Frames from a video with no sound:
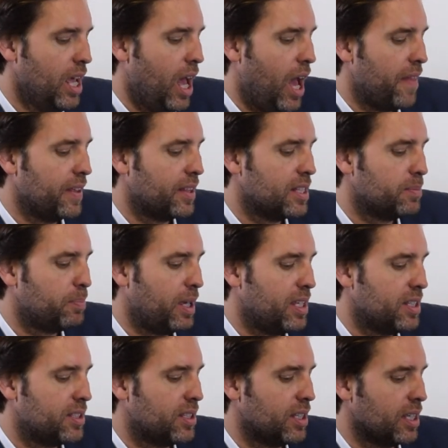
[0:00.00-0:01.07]
I think the
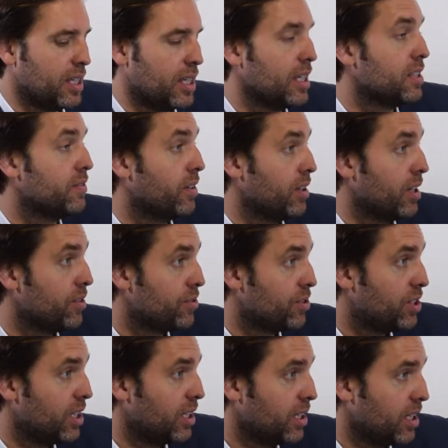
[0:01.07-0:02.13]
space is very
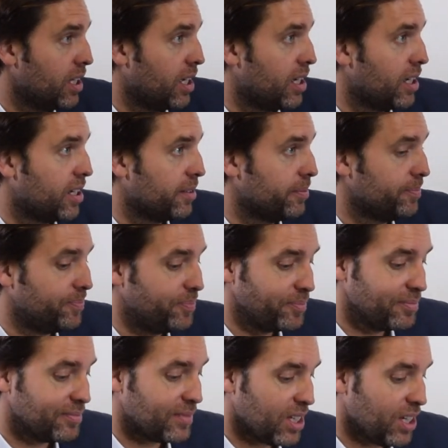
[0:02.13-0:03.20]
interesting. Mm-hmm. Um,
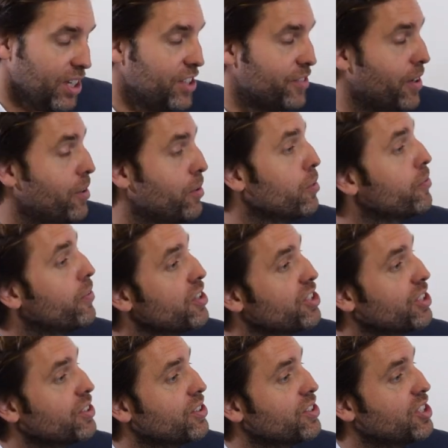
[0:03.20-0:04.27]
it's very
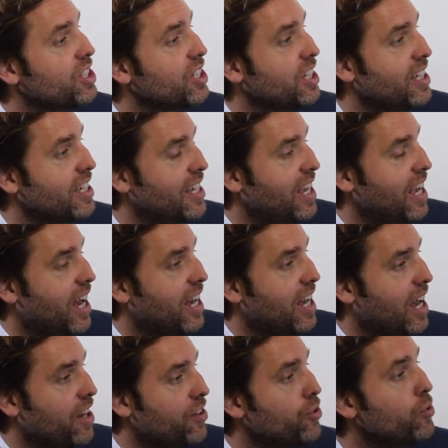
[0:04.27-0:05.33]
refreshing to see uh,
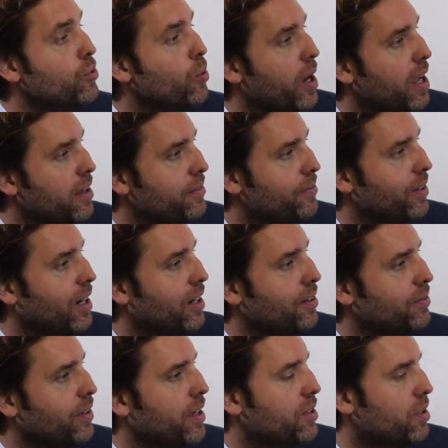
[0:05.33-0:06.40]
a new wave
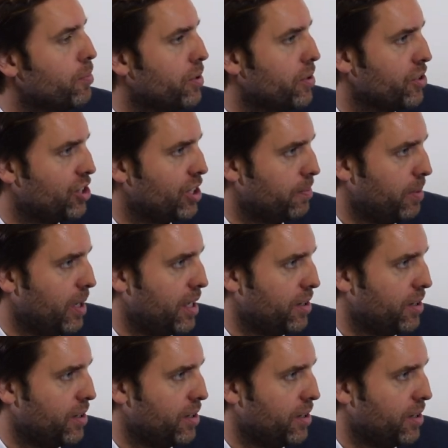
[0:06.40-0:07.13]
of entrepreneurship